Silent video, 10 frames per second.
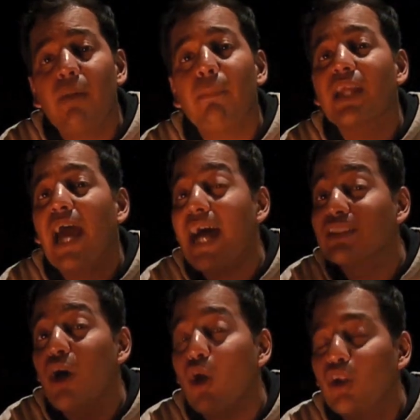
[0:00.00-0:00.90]
But as
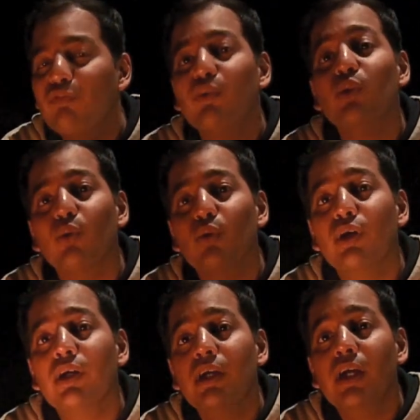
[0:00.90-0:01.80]
all of you know,
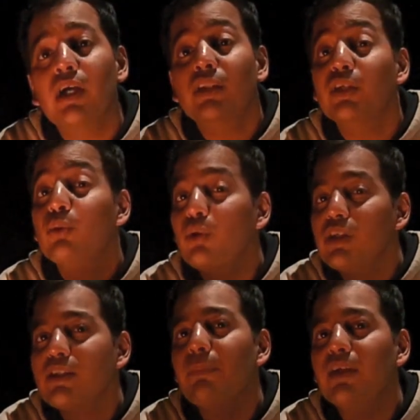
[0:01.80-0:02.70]
the
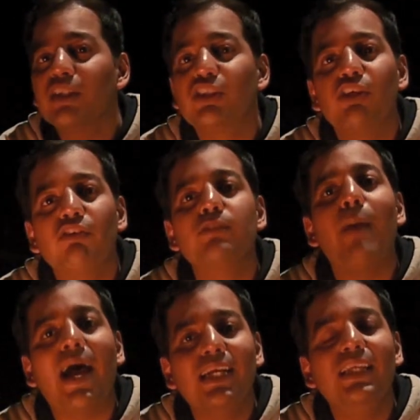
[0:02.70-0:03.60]
tourism industry was
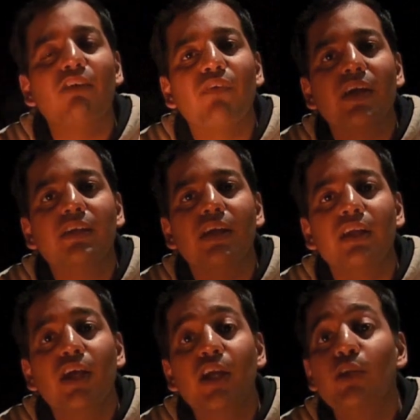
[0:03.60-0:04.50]
badly affected
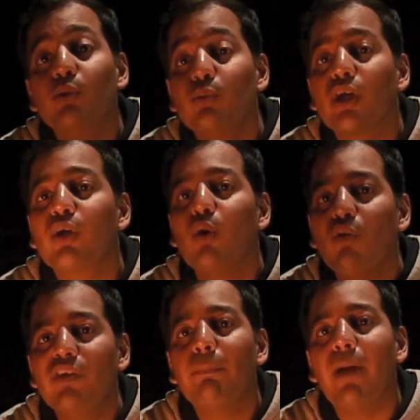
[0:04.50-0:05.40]
due to the
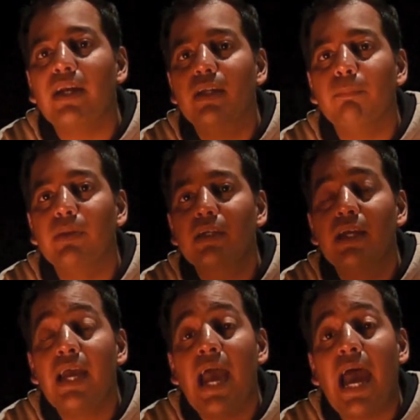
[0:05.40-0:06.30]
COVID pandemic
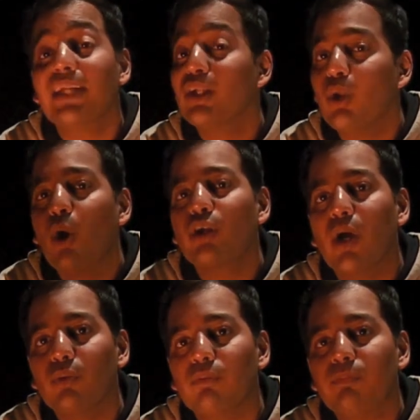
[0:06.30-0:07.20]
and the
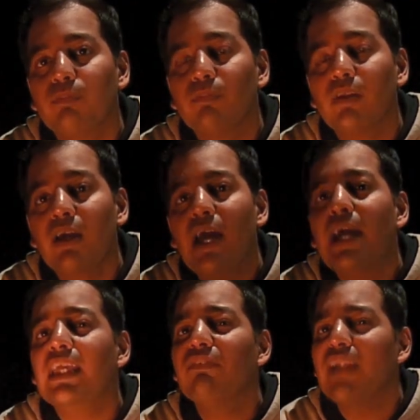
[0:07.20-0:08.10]
lockdown.
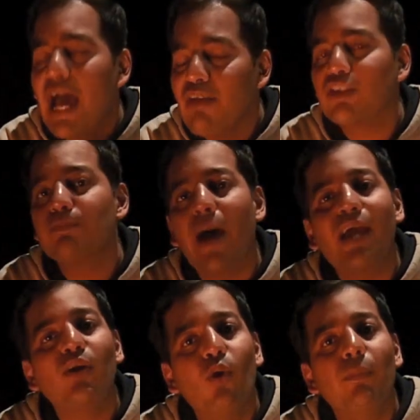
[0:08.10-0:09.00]
Even I was back
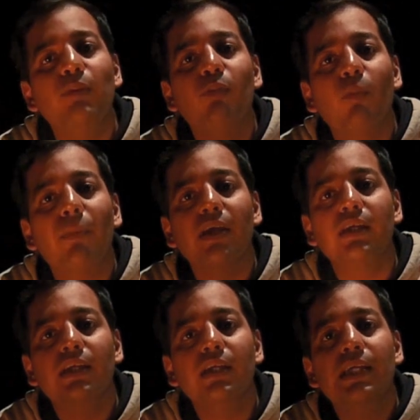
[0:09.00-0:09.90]
home in
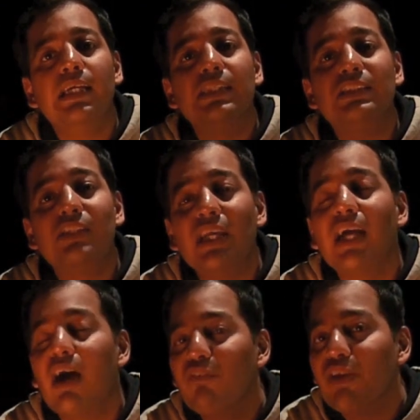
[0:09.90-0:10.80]
Mumbai, staying
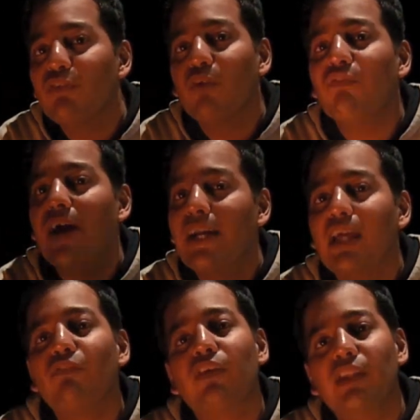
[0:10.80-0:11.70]
away from
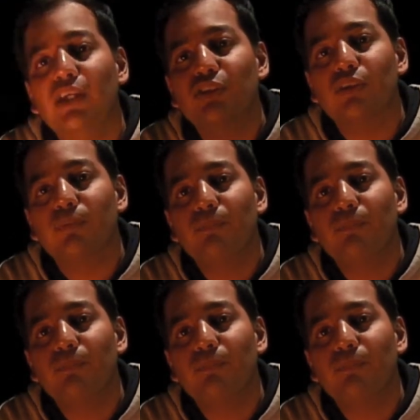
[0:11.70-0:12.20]
wildlife and nature.